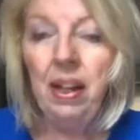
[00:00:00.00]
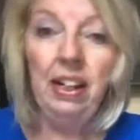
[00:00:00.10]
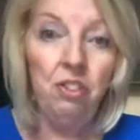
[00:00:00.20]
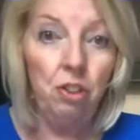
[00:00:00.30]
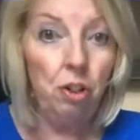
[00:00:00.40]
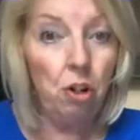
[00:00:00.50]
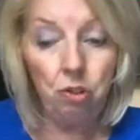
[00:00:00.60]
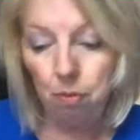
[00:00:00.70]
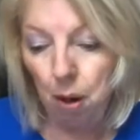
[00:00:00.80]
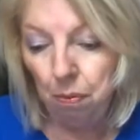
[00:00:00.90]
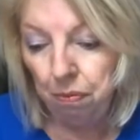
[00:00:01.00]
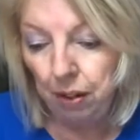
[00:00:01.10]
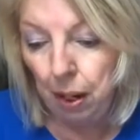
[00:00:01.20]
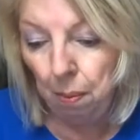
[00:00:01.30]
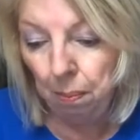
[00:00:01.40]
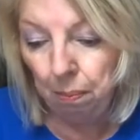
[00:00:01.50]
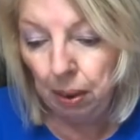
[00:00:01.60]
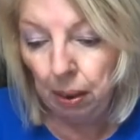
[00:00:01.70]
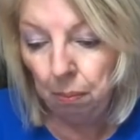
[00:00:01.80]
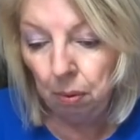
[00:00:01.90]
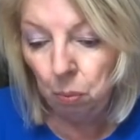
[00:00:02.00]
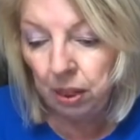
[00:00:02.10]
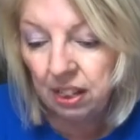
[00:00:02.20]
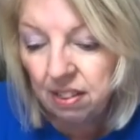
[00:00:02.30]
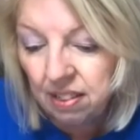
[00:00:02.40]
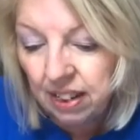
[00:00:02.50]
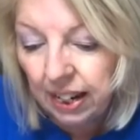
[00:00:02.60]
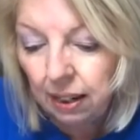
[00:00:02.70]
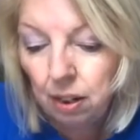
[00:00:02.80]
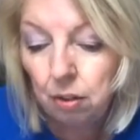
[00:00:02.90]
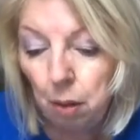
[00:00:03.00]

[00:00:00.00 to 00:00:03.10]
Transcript: it's the doctor of, um, um, what does it say?